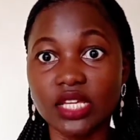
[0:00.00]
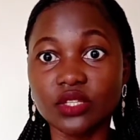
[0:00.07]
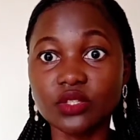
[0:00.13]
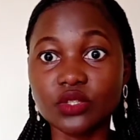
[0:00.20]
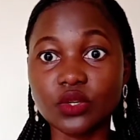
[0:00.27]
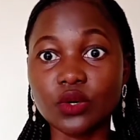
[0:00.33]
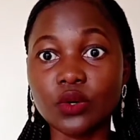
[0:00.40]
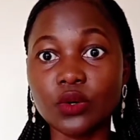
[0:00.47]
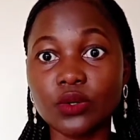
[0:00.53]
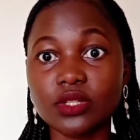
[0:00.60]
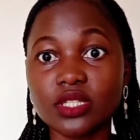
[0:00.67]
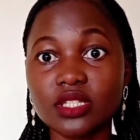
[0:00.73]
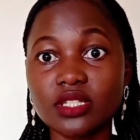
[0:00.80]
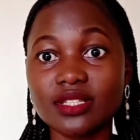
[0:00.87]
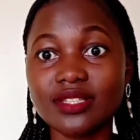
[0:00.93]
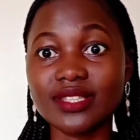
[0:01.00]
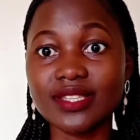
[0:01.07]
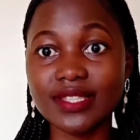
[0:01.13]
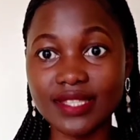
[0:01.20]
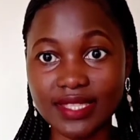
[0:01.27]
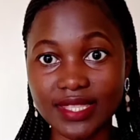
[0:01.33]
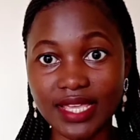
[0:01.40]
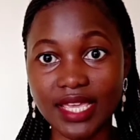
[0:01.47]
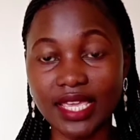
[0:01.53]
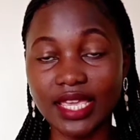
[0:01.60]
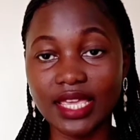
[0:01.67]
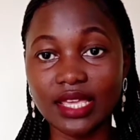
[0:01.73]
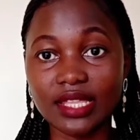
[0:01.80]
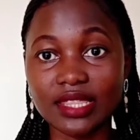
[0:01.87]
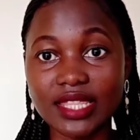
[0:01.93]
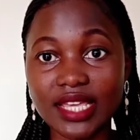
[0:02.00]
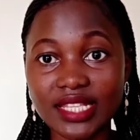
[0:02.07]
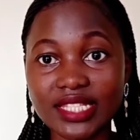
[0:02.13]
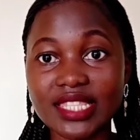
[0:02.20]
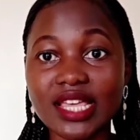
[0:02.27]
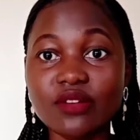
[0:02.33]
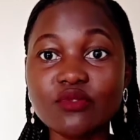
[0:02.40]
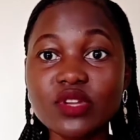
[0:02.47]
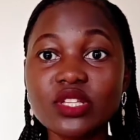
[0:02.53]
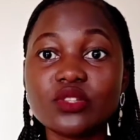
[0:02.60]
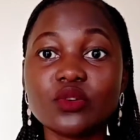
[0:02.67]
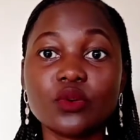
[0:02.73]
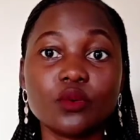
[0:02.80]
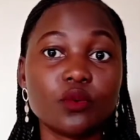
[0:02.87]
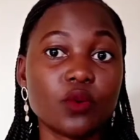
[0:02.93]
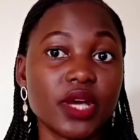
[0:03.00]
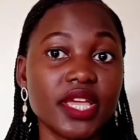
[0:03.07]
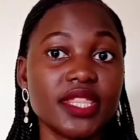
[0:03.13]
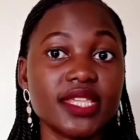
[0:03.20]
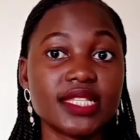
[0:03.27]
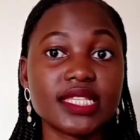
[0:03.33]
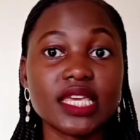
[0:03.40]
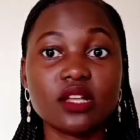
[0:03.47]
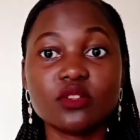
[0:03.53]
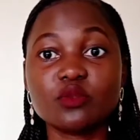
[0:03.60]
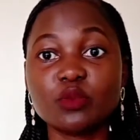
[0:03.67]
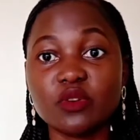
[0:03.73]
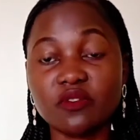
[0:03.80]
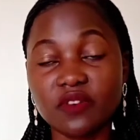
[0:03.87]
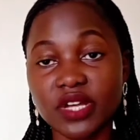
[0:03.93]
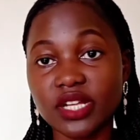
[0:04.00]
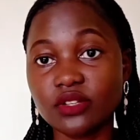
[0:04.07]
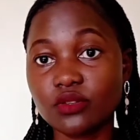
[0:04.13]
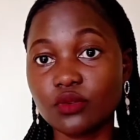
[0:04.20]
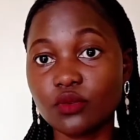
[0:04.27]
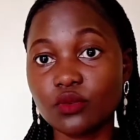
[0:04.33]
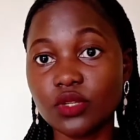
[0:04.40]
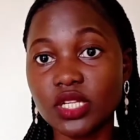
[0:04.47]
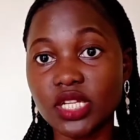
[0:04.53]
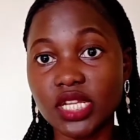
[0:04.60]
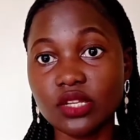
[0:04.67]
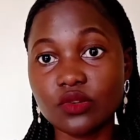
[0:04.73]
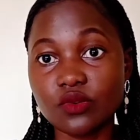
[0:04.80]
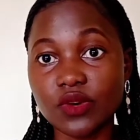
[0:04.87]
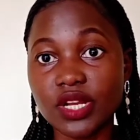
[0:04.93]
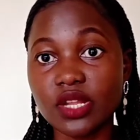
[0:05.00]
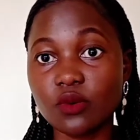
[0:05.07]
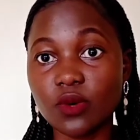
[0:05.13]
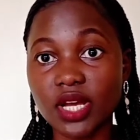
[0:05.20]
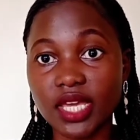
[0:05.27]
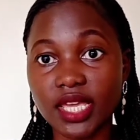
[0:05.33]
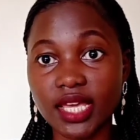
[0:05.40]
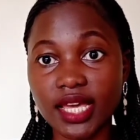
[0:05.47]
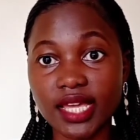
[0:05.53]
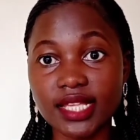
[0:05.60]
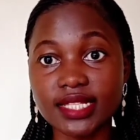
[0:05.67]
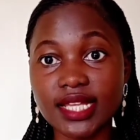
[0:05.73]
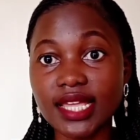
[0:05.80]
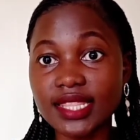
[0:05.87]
So that's the reason why these girls prefer to date already working guys.